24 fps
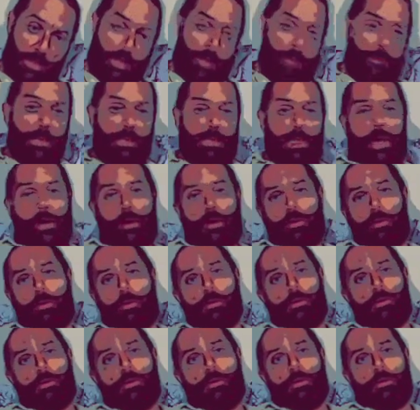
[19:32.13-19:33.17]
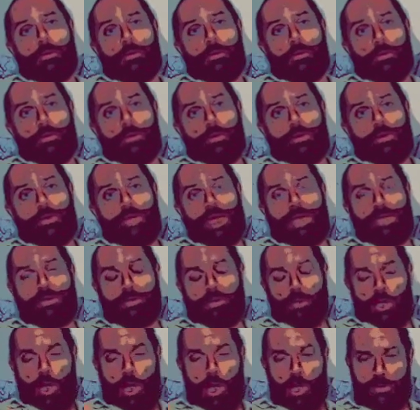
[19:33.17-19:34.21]
But now, that
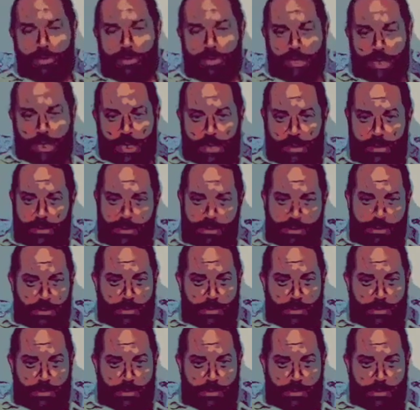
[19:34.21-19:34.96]
context